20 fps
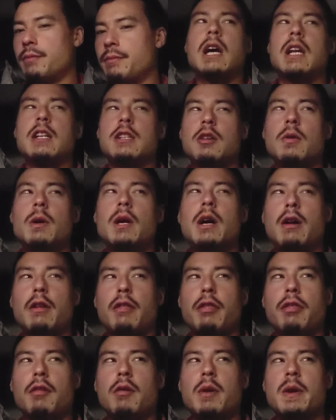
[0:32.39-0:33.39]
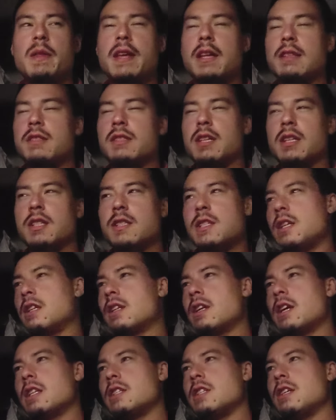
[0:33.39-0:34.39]
And you know what, I'll throw in that sixteen
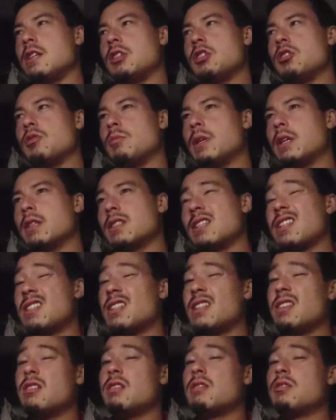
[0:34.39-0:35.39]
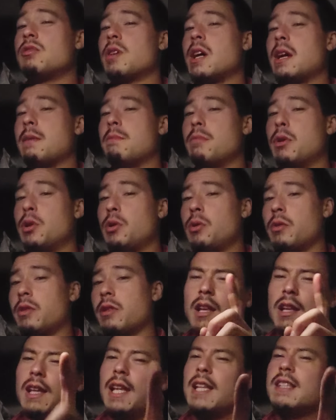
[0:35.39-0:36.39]
nineteen too, because I did try both.
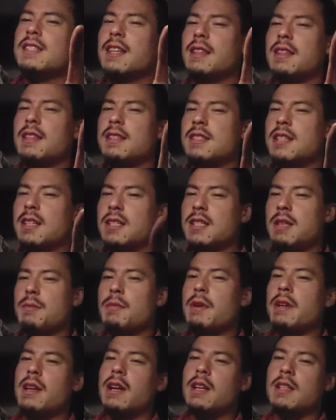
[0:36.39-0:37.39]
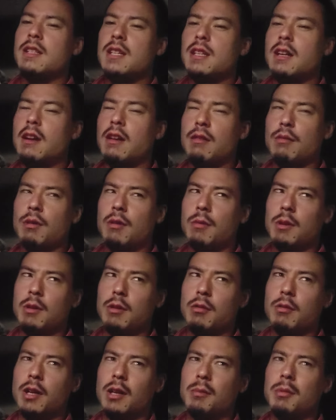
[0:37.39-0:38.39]
Let's get the sixteen by nineteen out of the way real
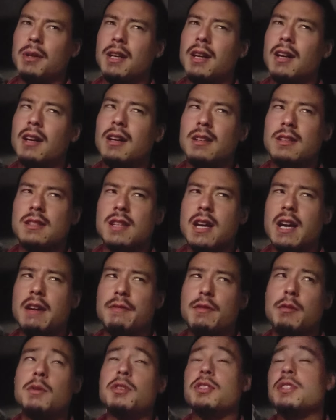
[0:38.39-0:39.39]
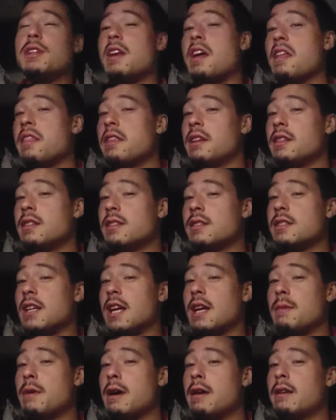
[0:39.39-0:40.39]
quick, because I have almost nothing to
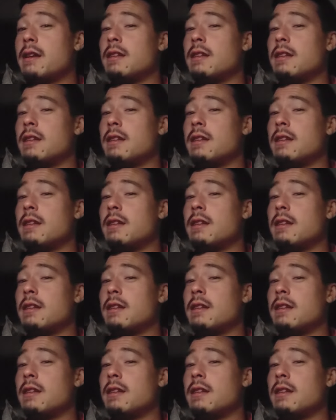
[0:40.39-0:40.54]
say about